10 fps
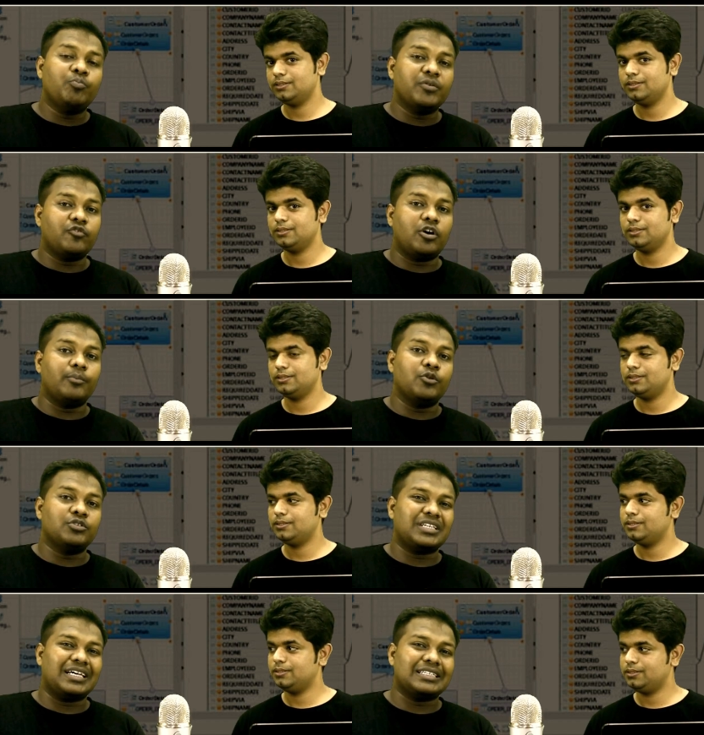Speaker 1: perform
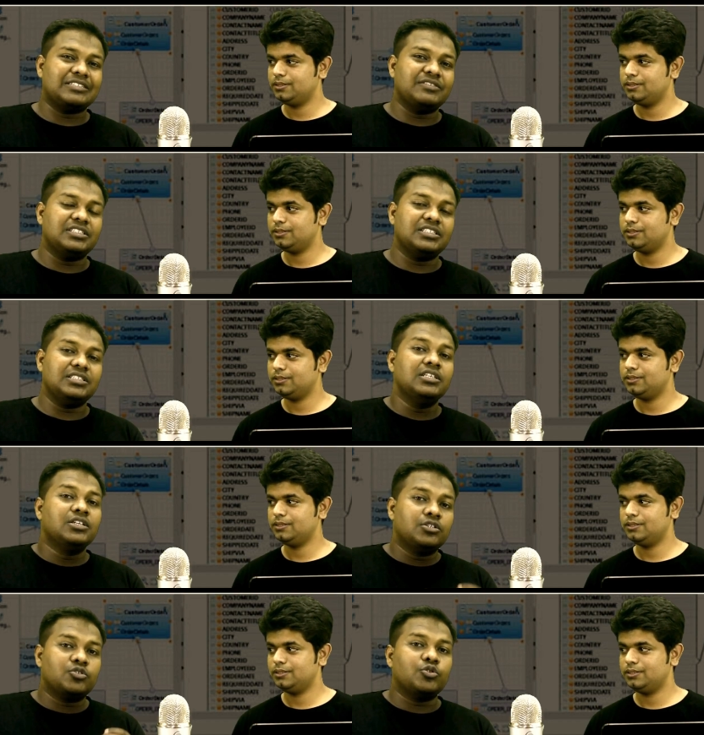those activity,
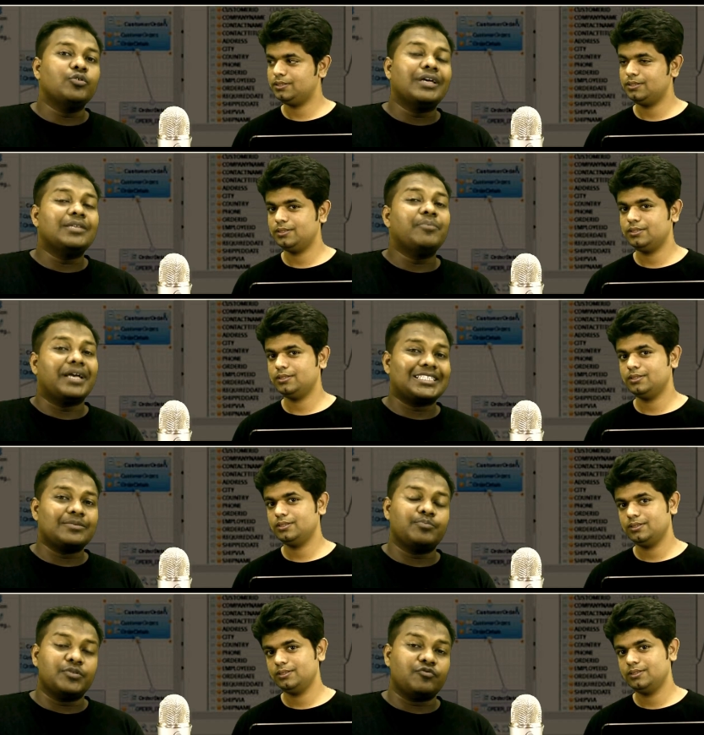so you get the
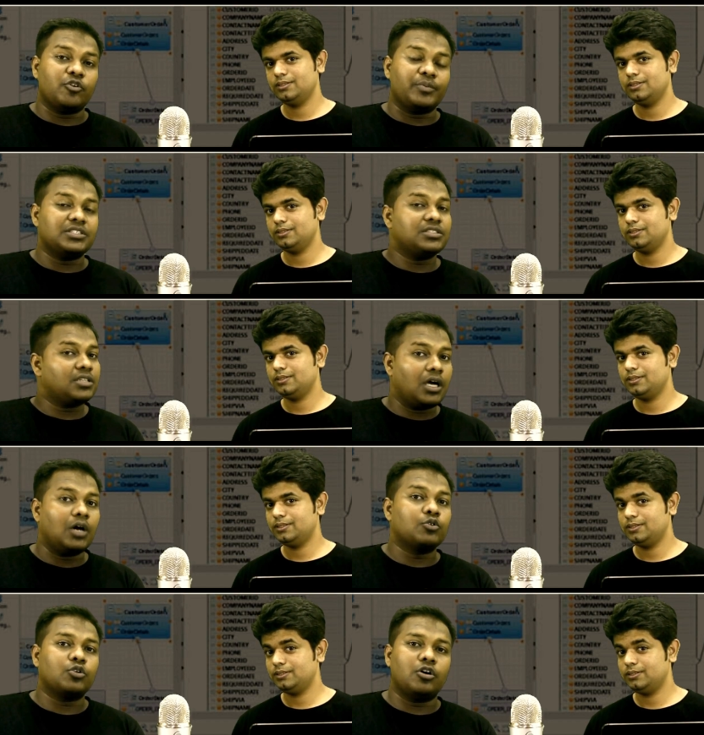maximum performance
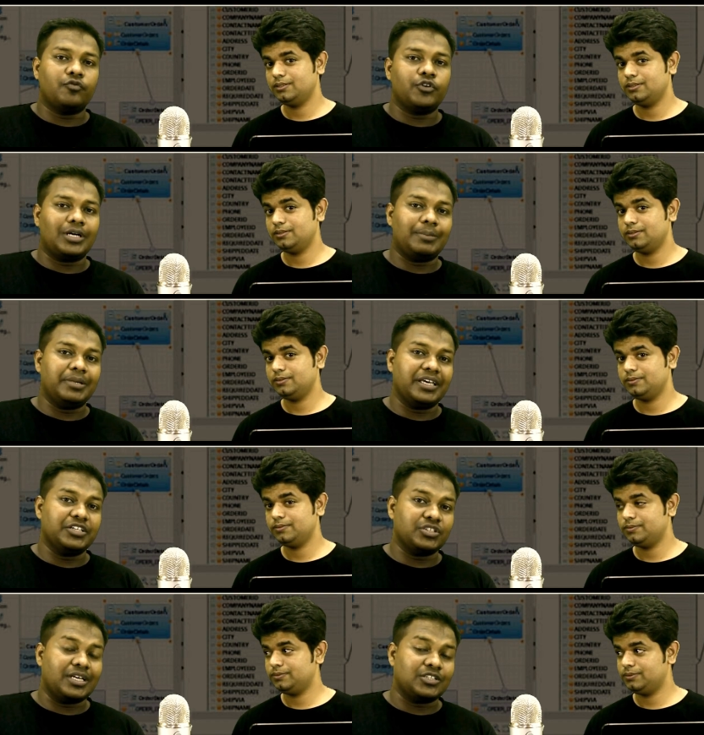out of your
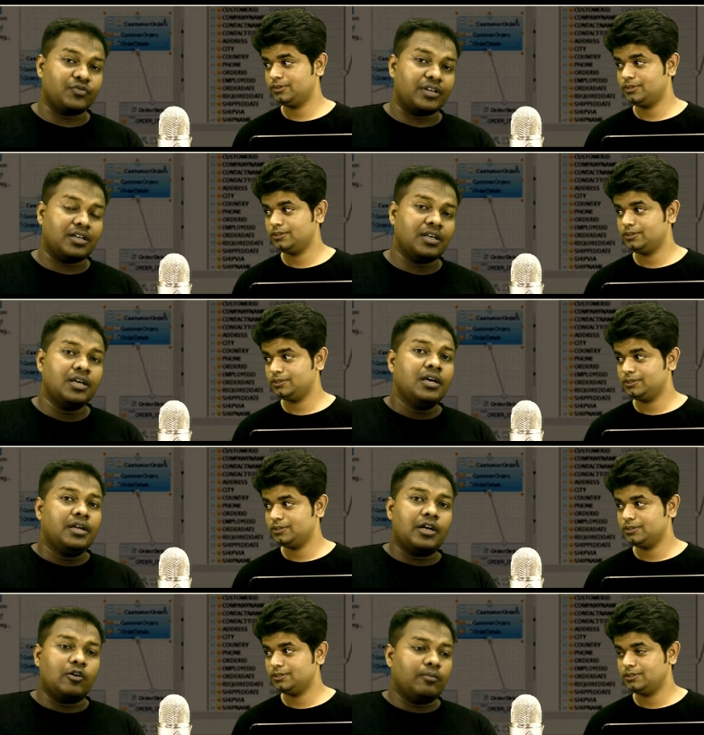application as well.
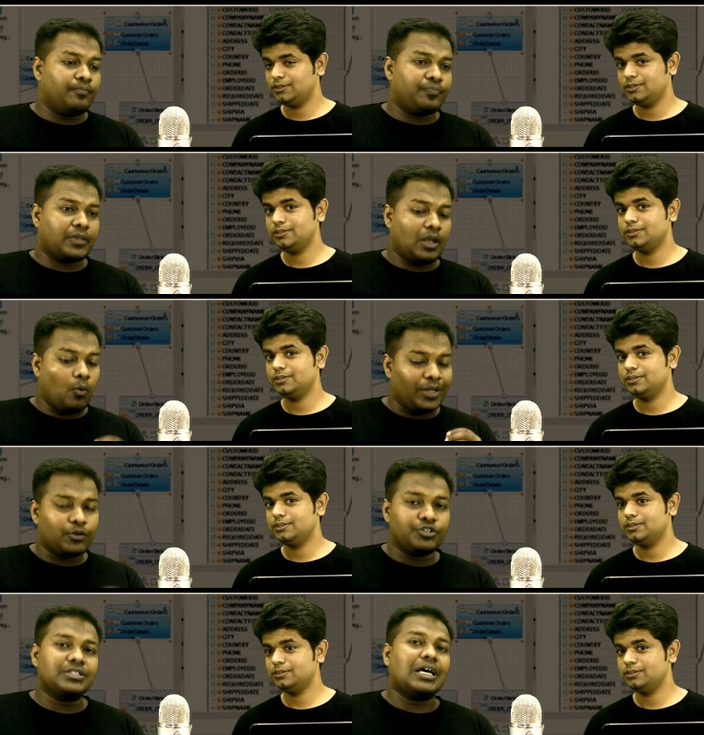Now, one
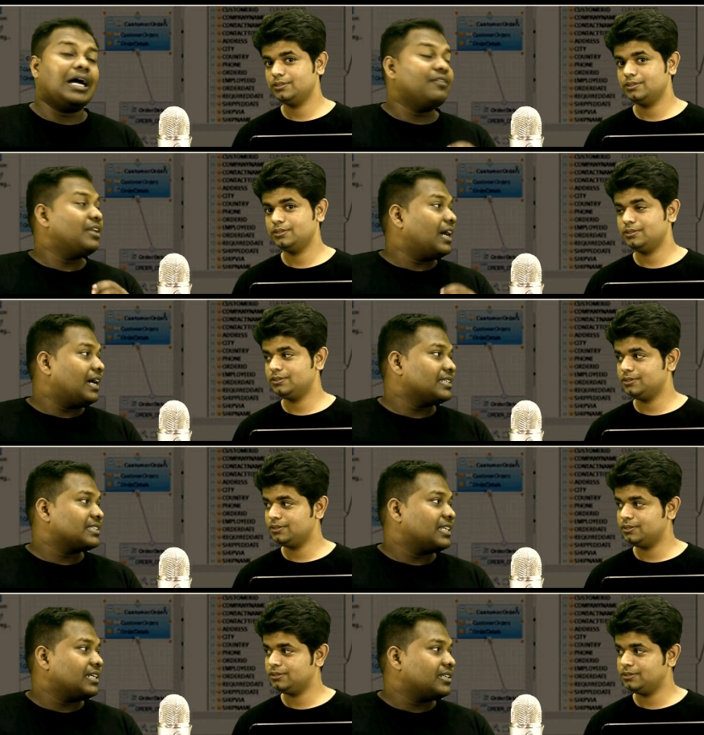question I will
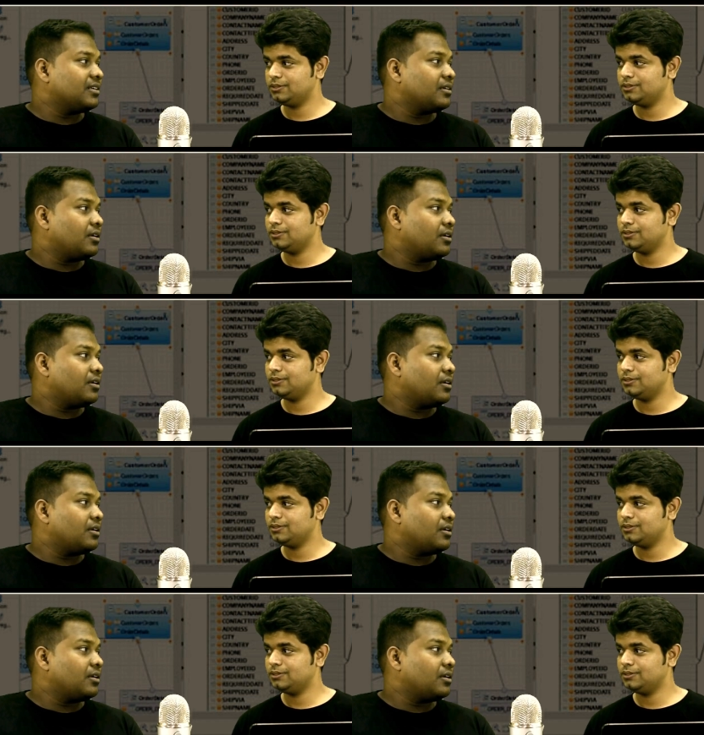ask that